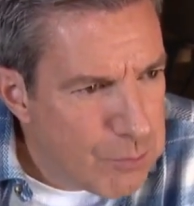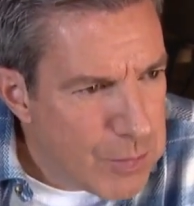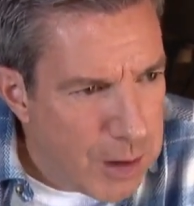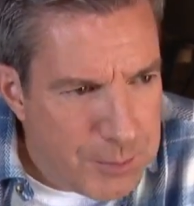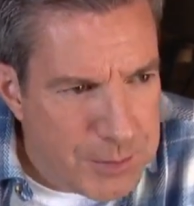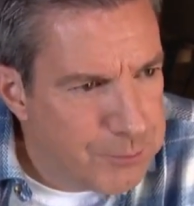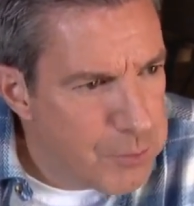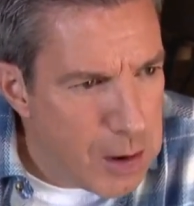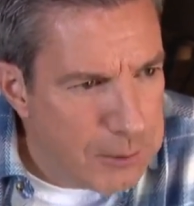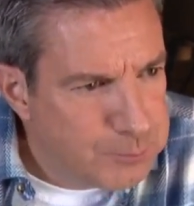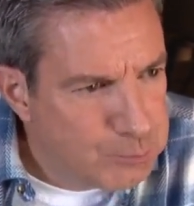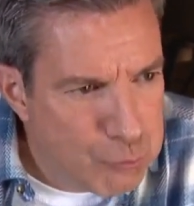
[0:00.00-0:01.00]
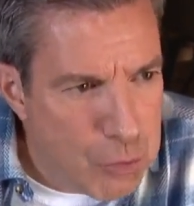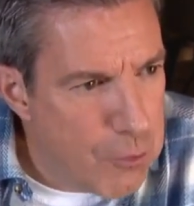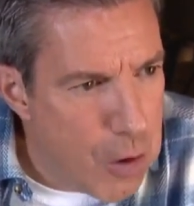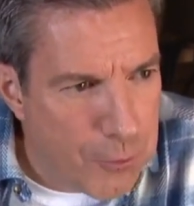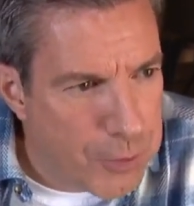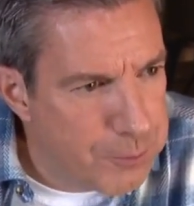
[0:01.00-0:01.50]
And it's simple.
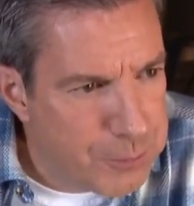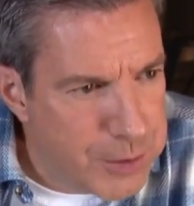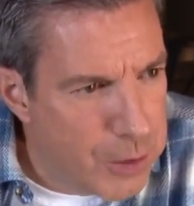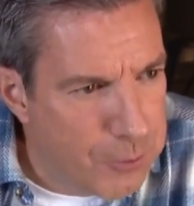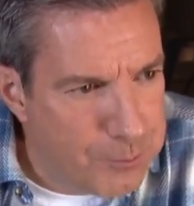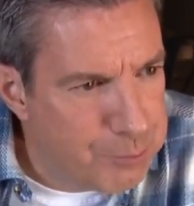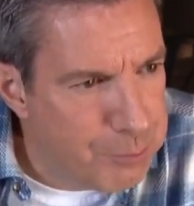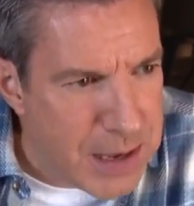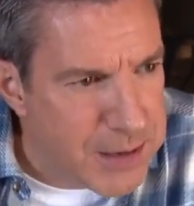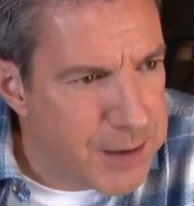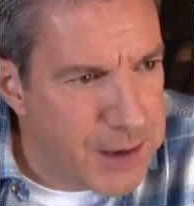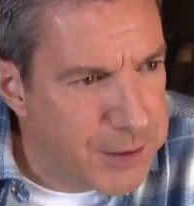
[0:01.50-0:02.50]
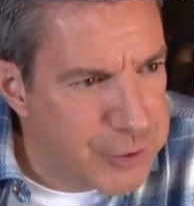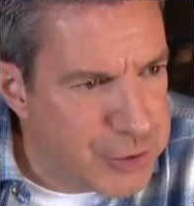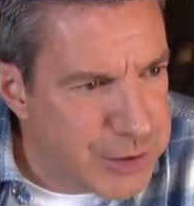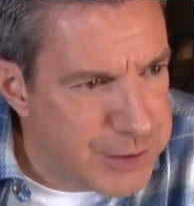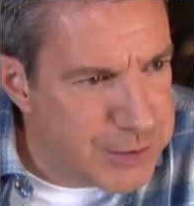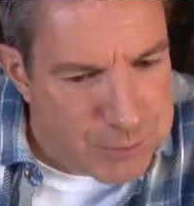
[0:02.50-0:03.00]
Move over, you know, bacon, egg,
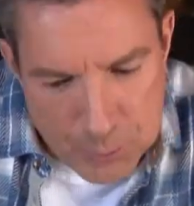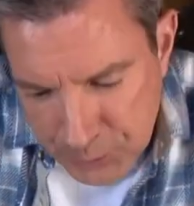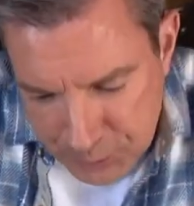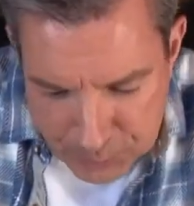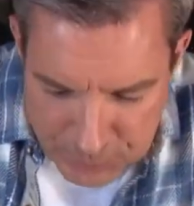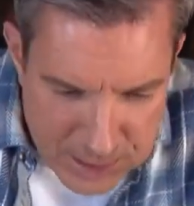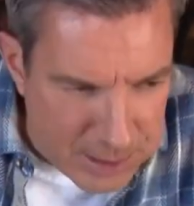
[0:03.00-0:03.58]
and cheese. This?